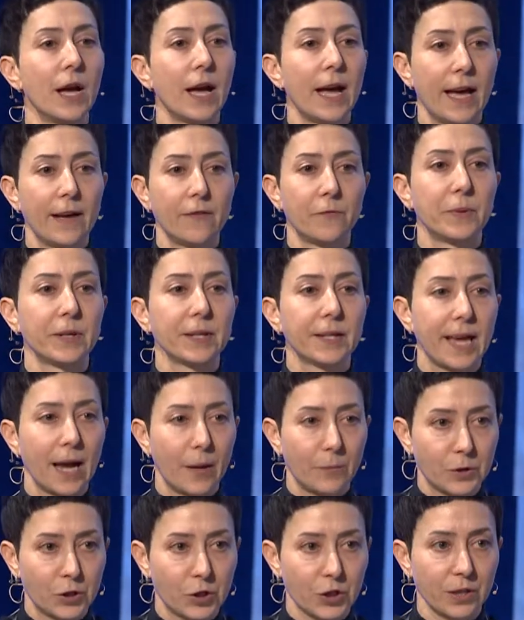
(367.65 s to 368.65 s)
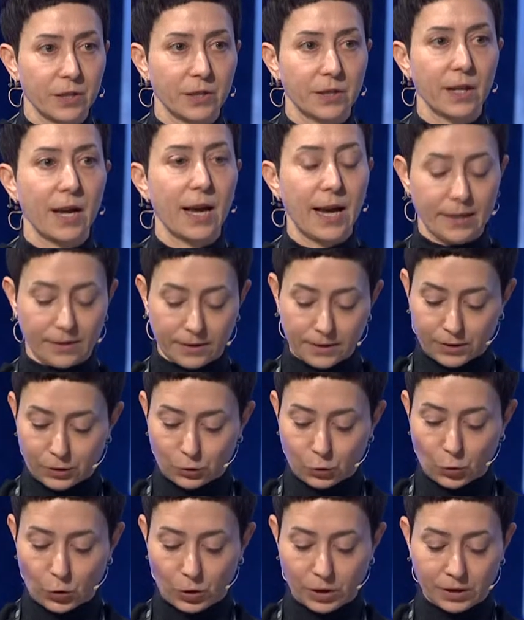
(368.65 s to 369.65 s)
have been captured and
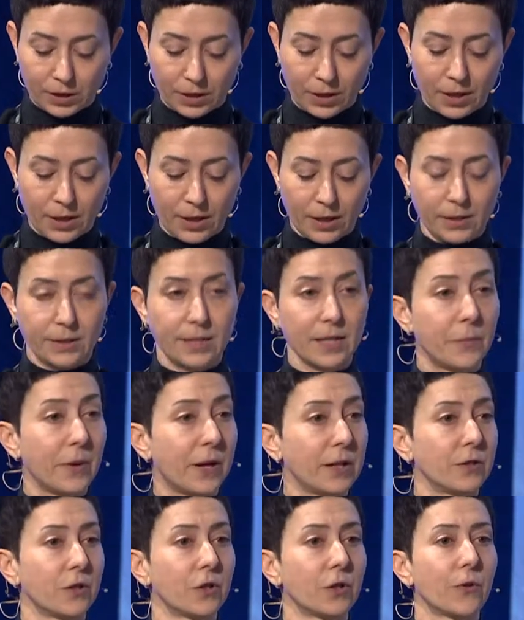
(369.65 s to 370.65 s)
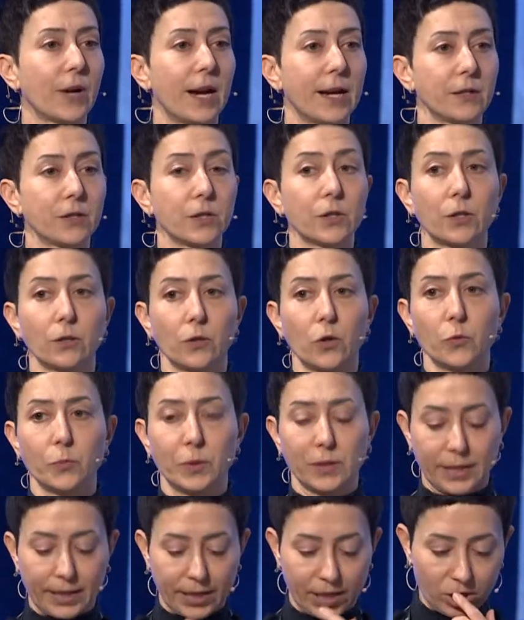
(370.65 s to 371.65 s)
stored deep underground
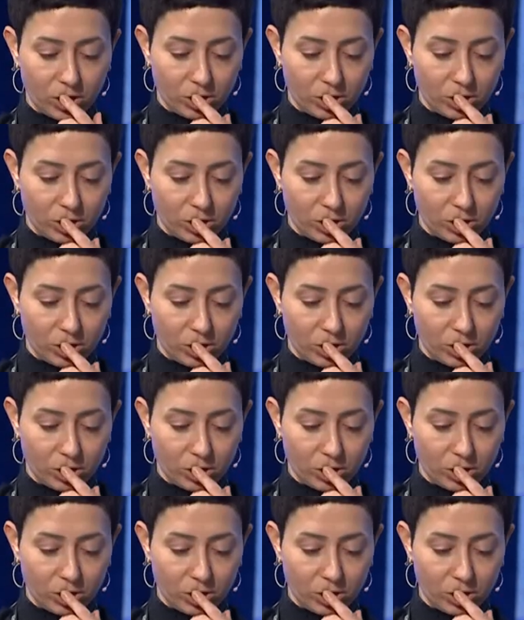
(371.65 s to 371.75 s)
globally.